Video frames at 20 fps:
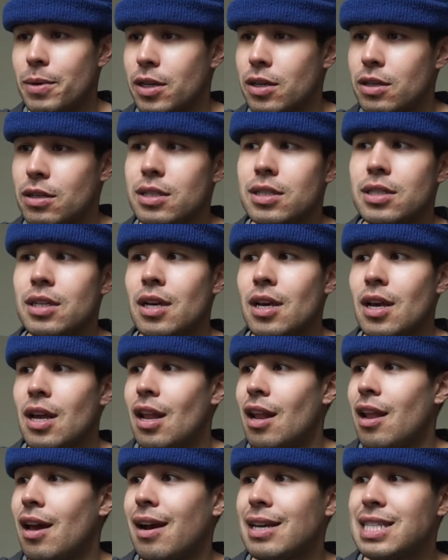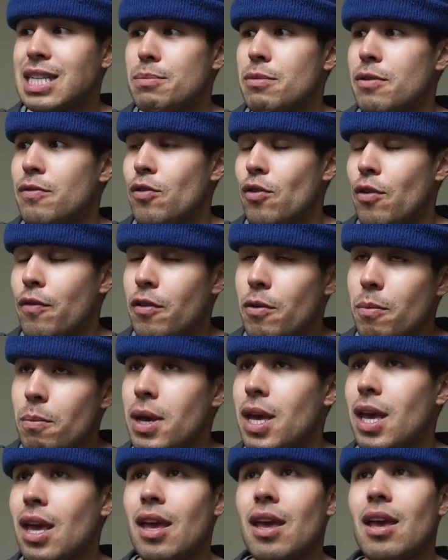because, like I said before, for
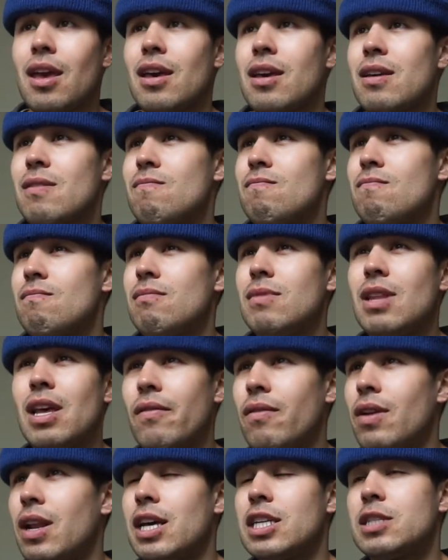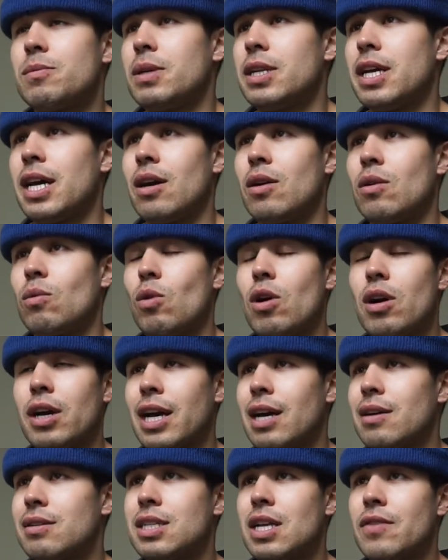me, never lets me down.
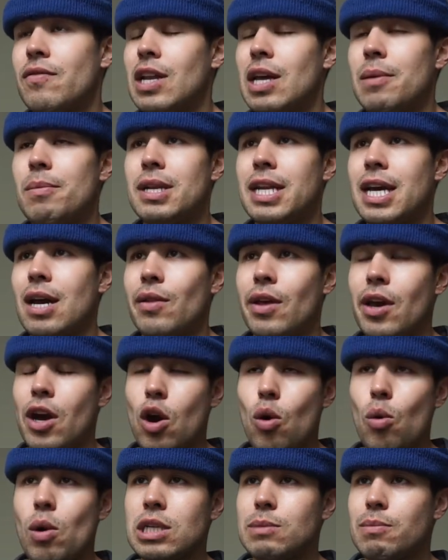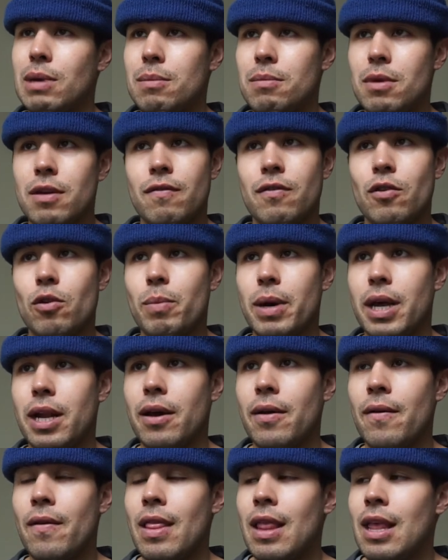Workouts never let me down. They always make me feel
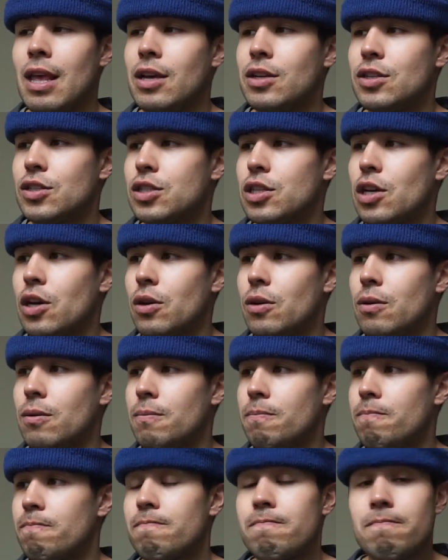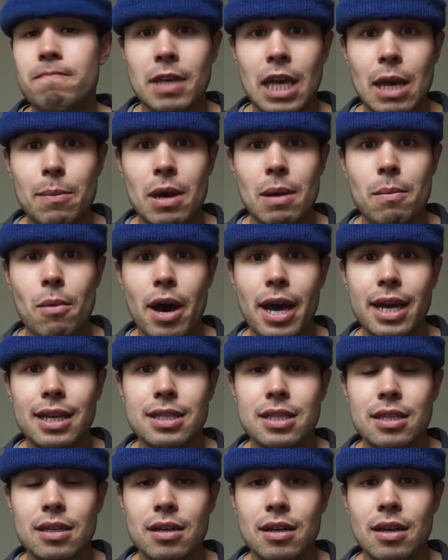better. So keep it in
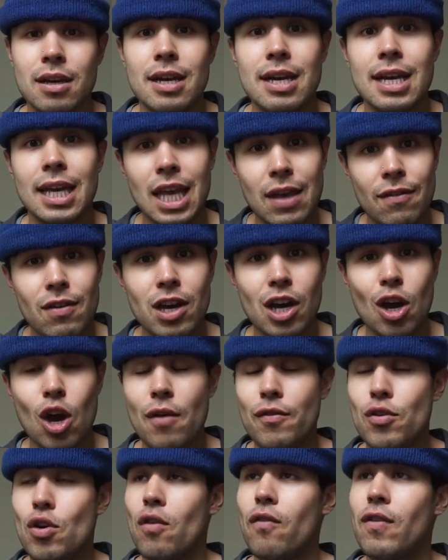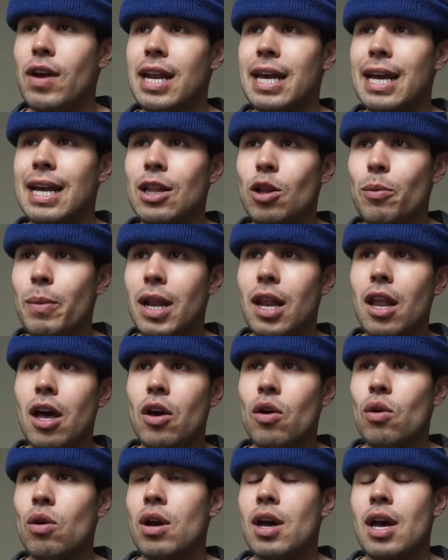mind. Give it a go if you're feeling a little bit
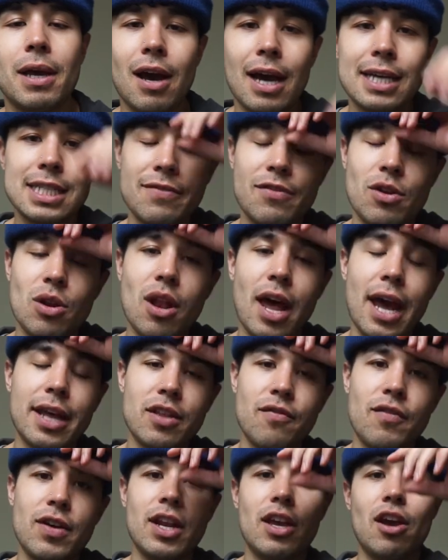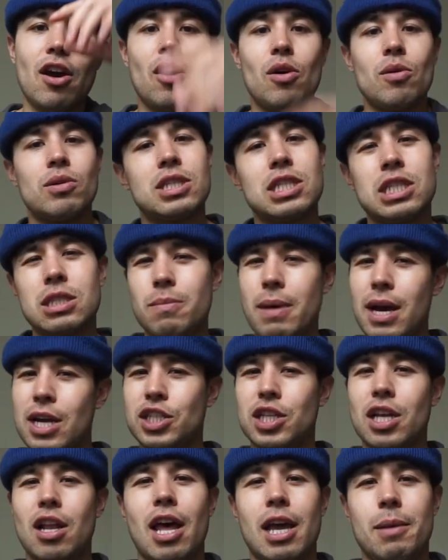low. Guys, if you like the video,
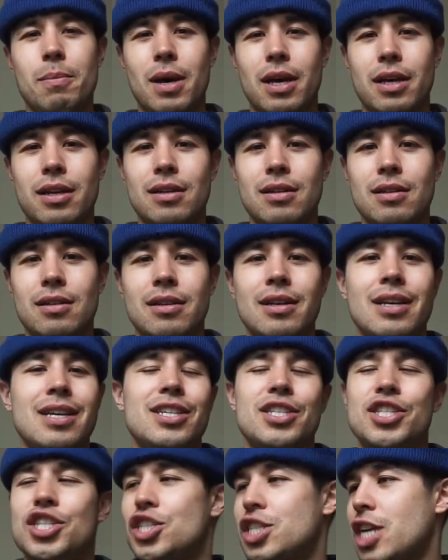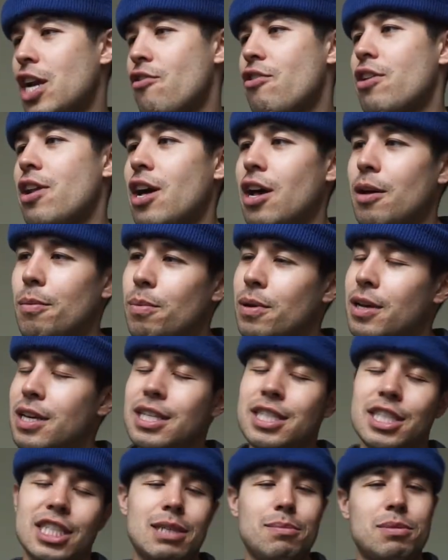smash the like button, share it up,
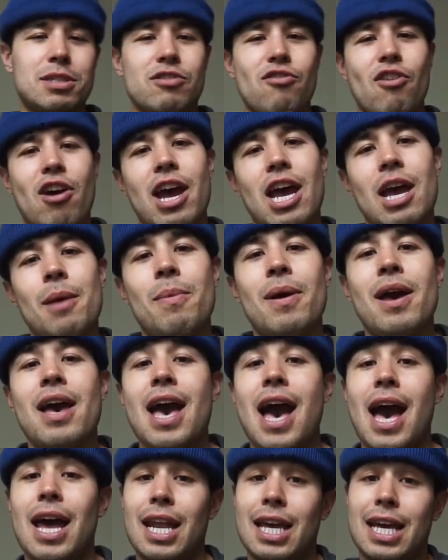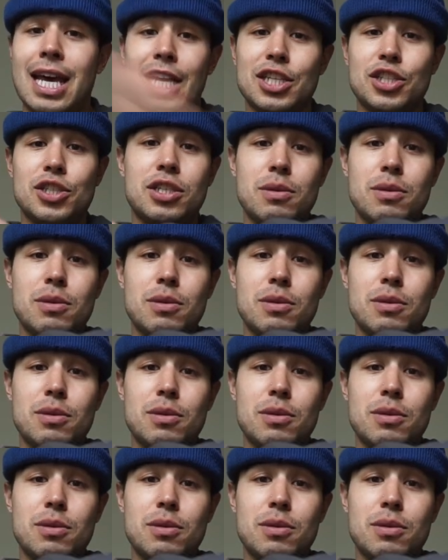subscribe, and I'll catch you